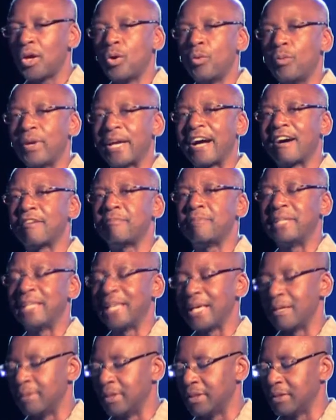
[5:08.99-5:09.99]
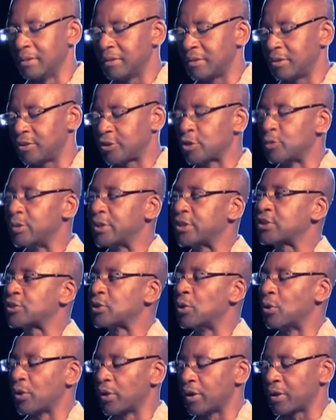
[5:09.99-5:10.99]
We have been able to
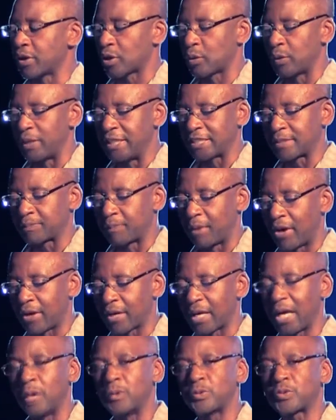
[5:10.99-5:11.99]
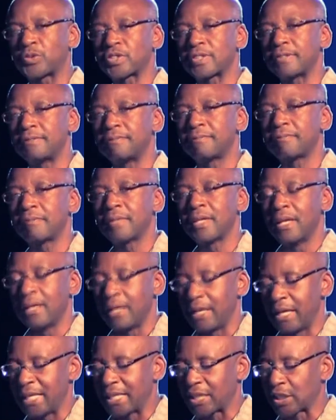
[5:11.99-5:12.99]
restore Queen's Park House,
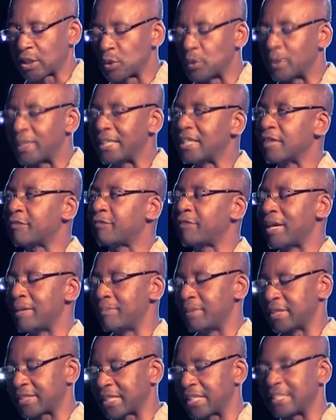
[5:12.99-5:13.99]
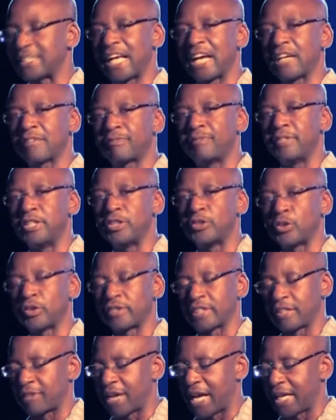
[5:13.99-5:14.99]
including the famous Daphne
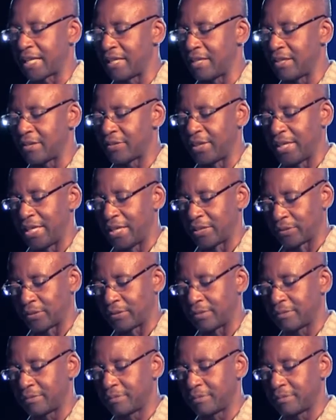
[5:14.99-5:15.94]
Joseph Hackett Theatre.